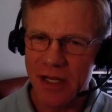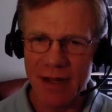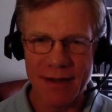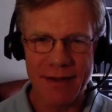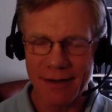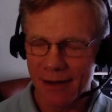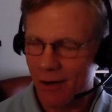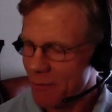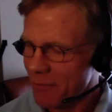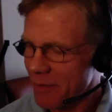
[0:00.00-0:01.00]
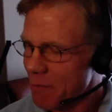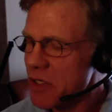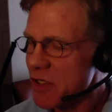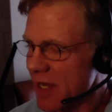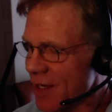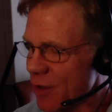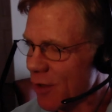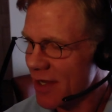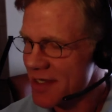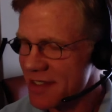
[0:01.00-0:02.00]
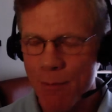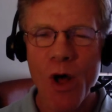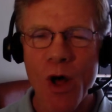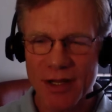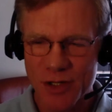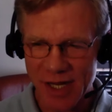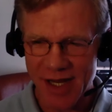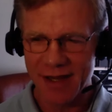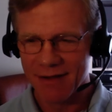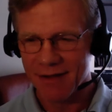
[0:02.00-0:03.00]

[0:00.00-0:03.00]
you know, much like your Slimology